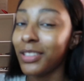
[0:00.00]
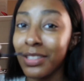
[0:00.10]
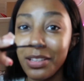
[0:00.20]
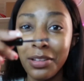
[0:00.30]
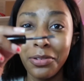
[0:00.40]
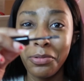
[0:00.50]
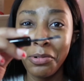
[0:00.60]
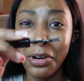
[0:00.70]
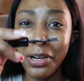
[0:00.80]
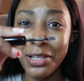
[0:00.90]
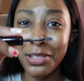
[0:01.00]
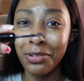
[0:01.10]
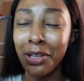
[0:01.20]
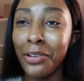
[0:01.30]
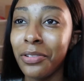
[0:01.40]
it's a little wand it's
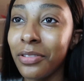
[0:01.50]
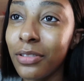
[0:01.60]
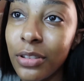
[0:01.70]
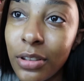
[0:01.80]
so cute